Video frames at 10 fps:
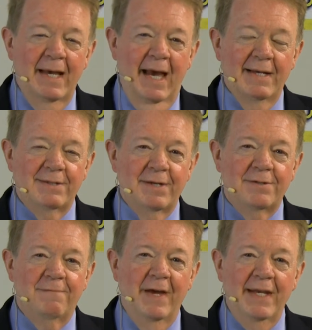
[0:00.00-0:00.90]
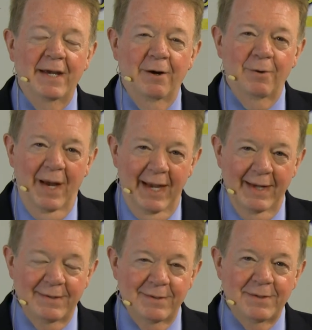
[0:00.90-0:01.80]
as this video
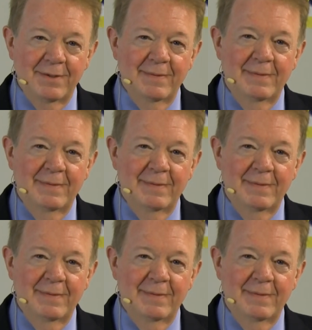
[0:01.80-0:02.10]
ends,